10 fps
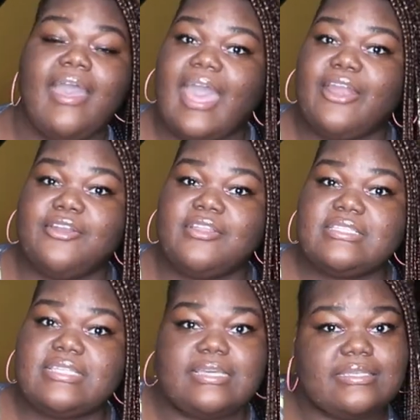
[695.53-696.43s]
I don't know
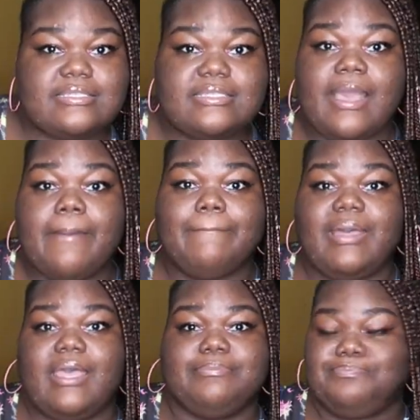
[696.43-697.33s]
these things.
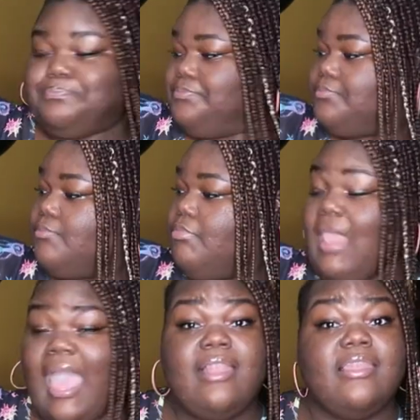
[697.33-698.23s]
But
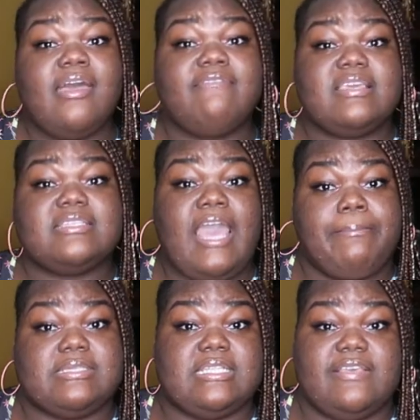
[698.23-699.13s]
I love these
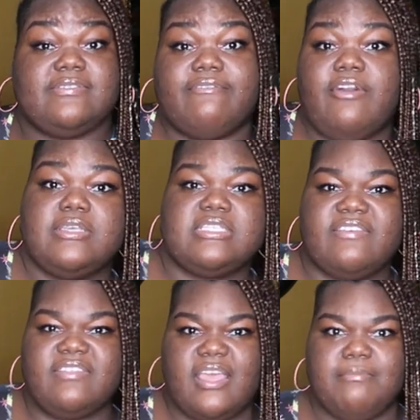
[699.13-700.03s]
type of sleeves. I've always
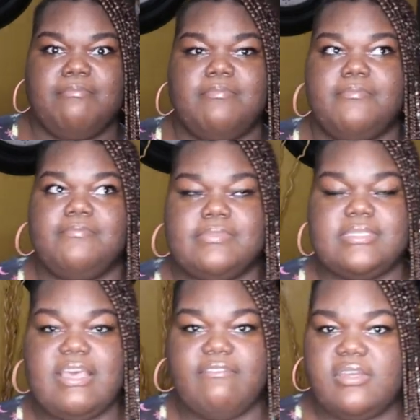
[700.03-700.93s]
loved like
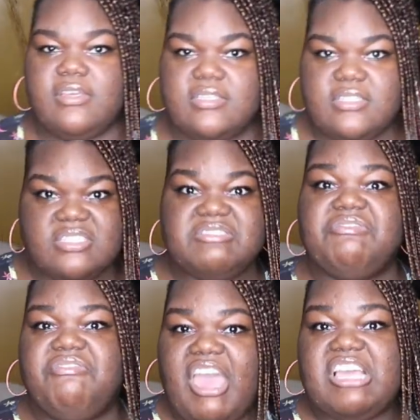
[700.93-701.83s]
70s
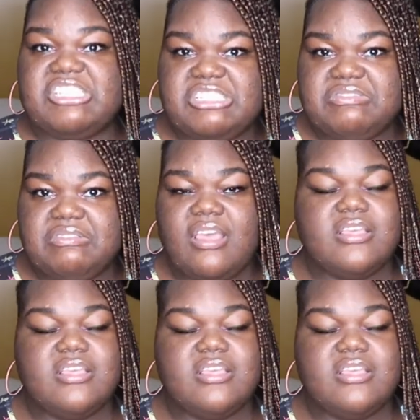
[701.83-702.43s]
fashion.